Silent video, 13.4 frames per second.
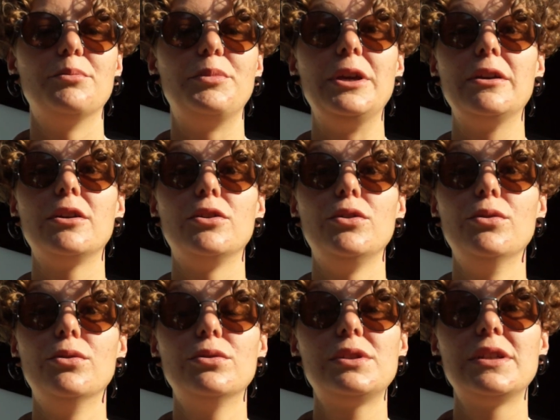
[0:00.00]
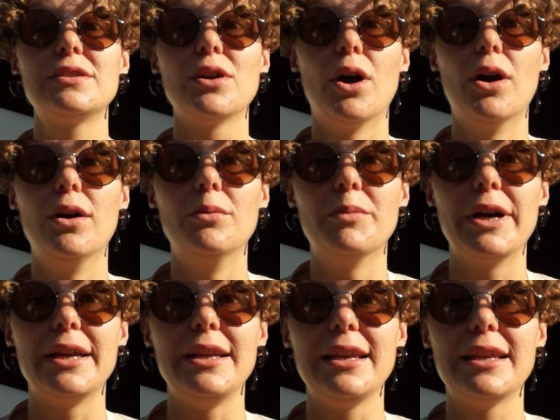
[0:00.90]
being used as a home
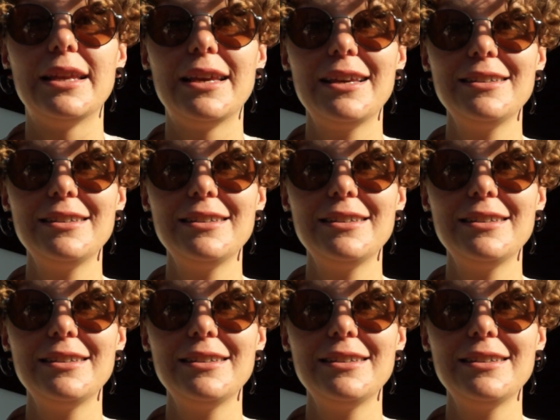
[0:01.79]
by anything,